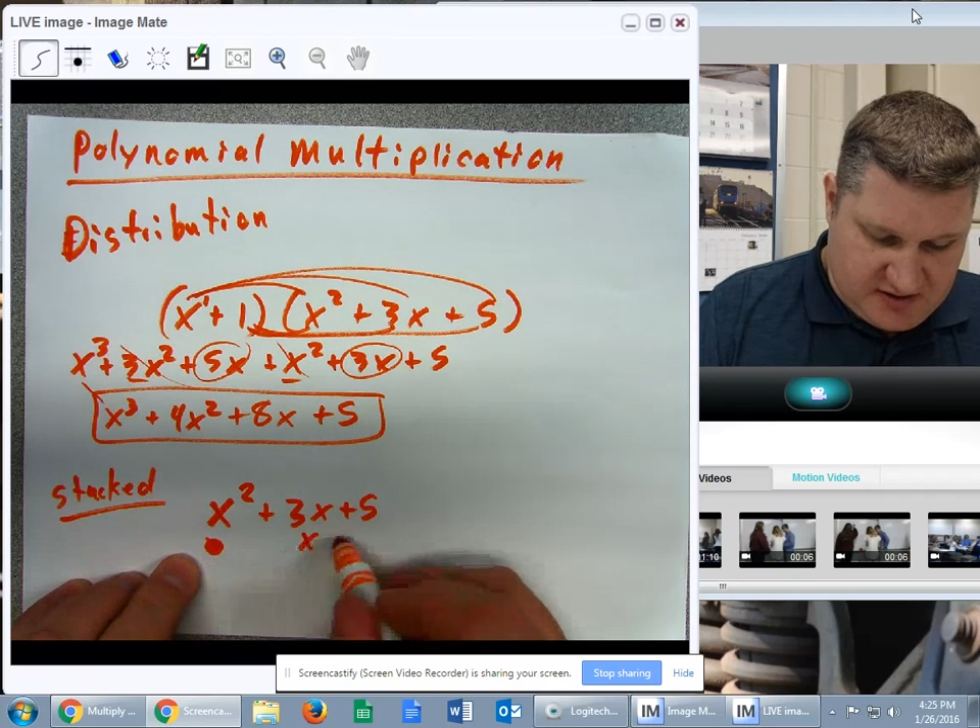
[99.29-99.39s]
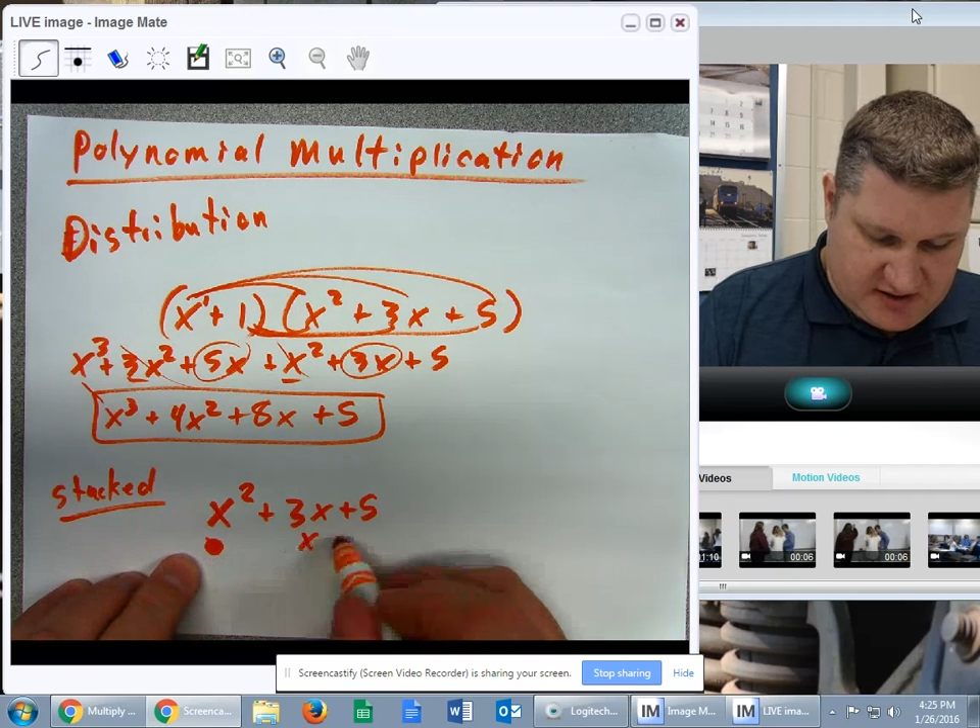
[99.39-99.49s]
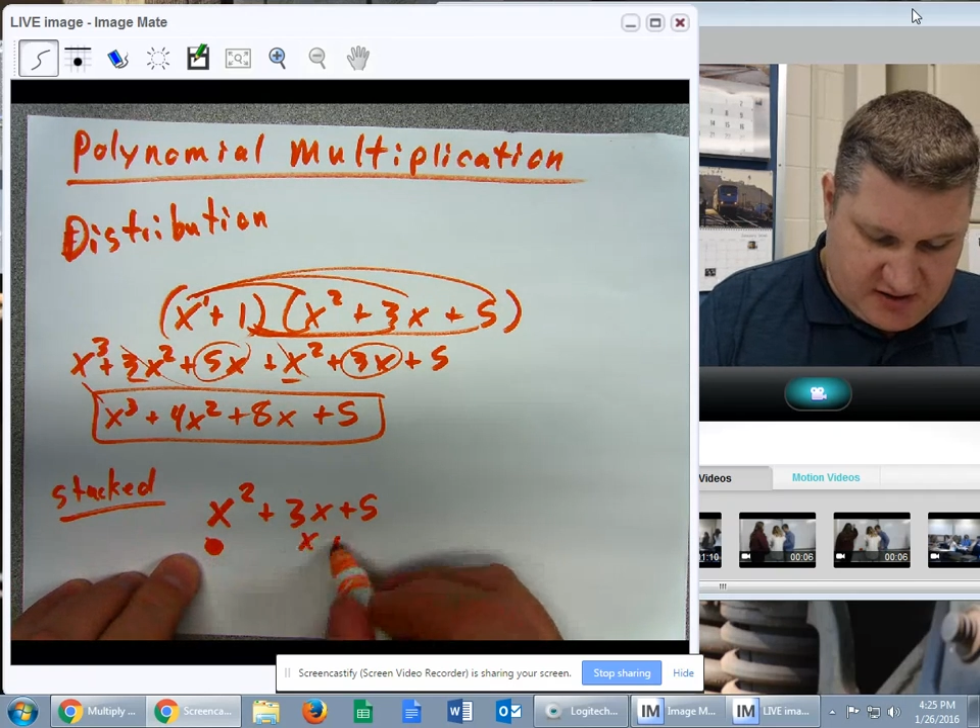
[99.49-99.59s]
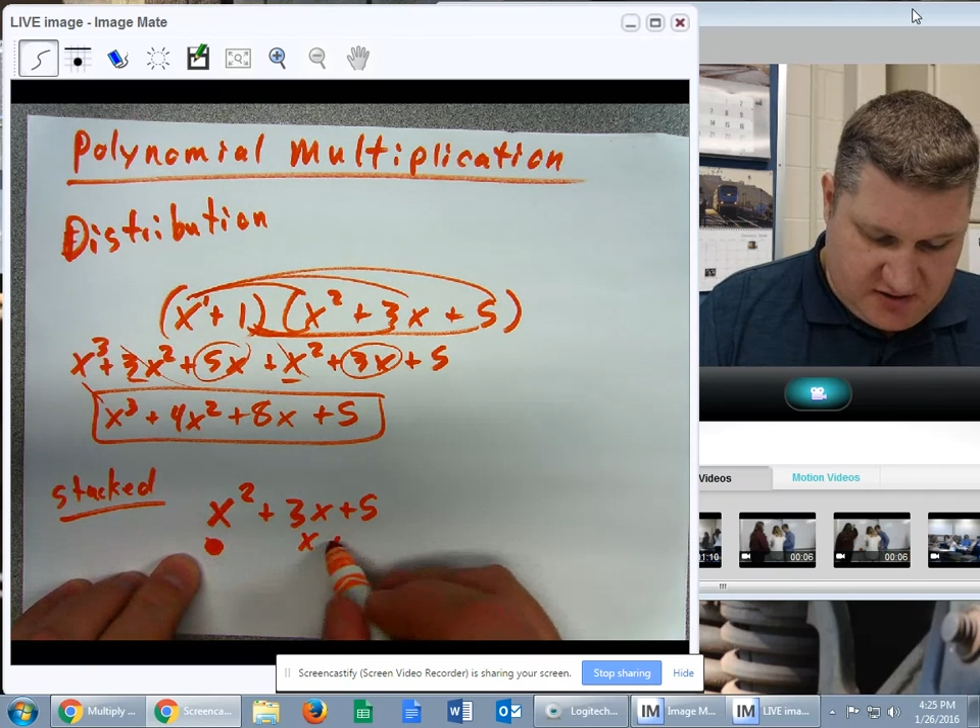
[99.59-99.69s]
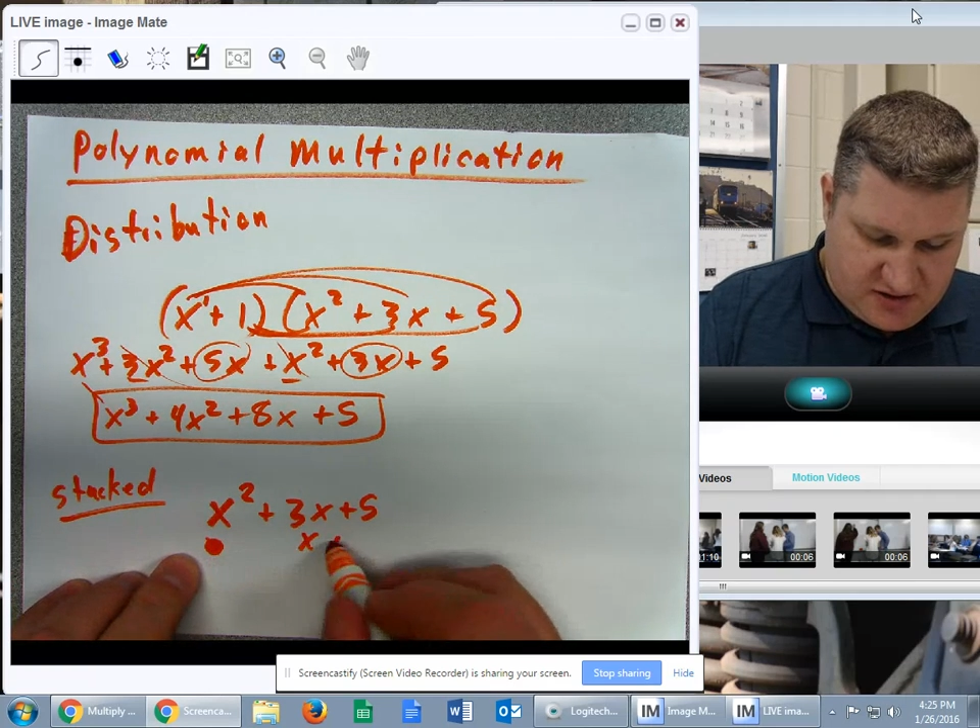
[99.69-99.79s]
Isn't
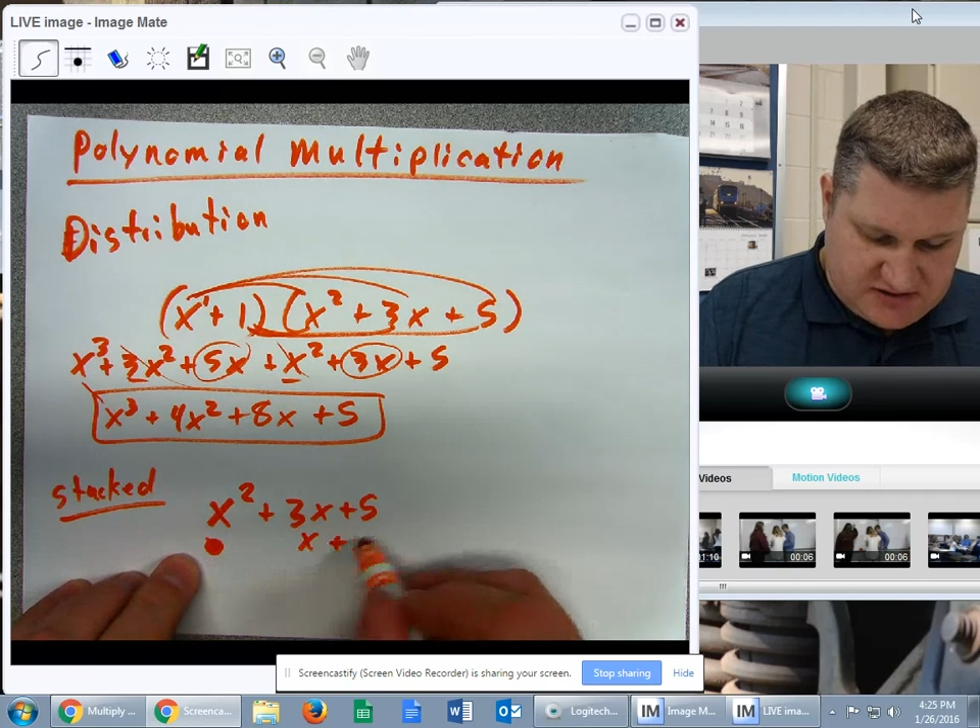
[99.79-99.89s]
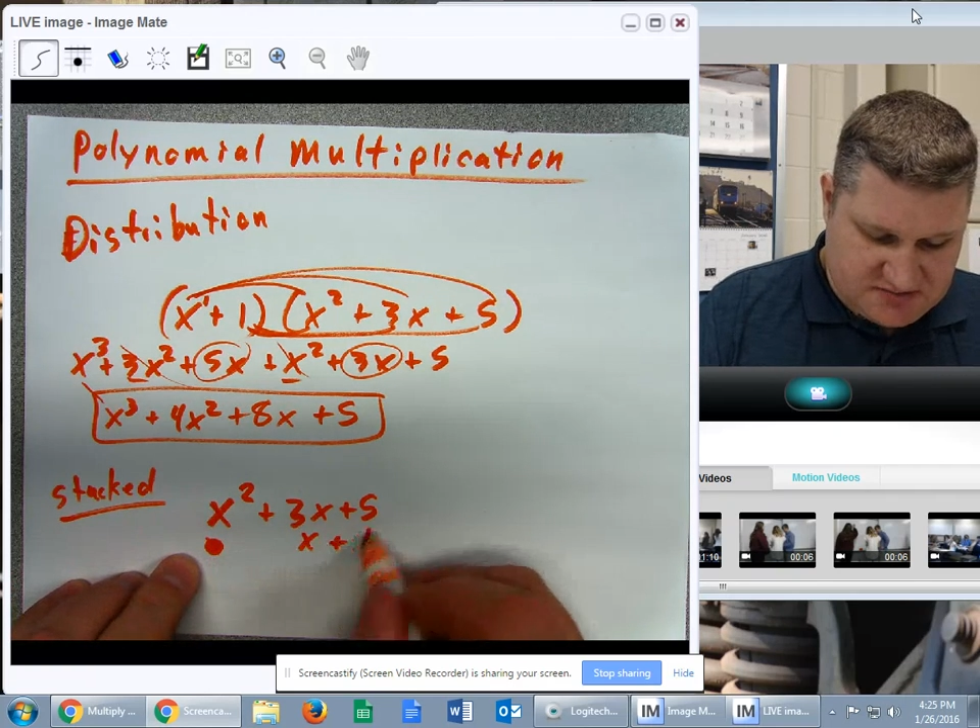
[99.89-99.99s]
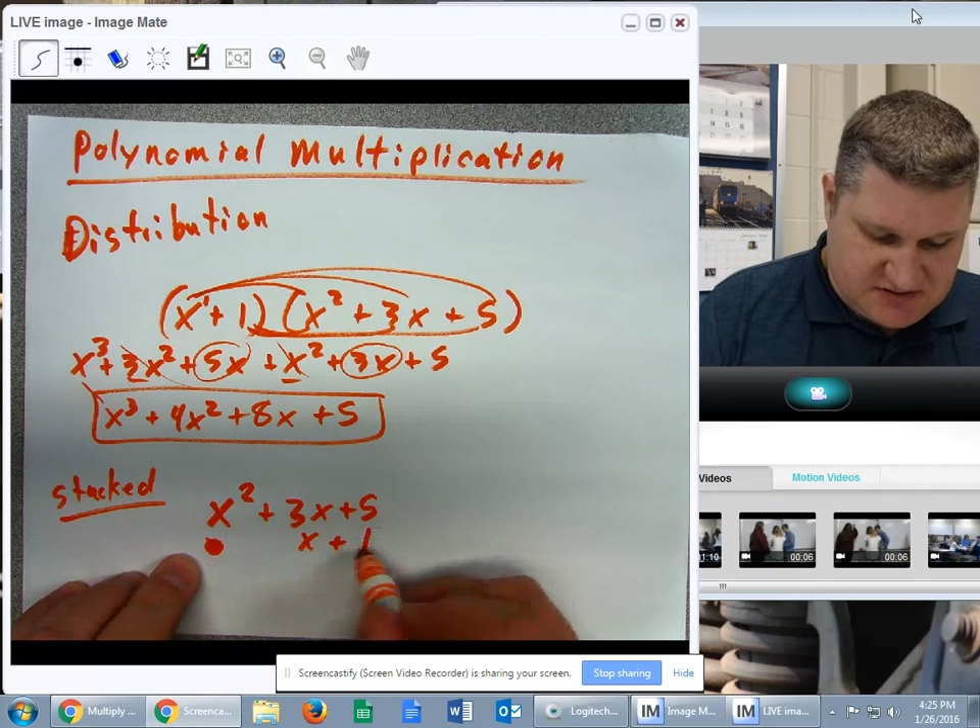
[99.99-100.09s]
that an awesome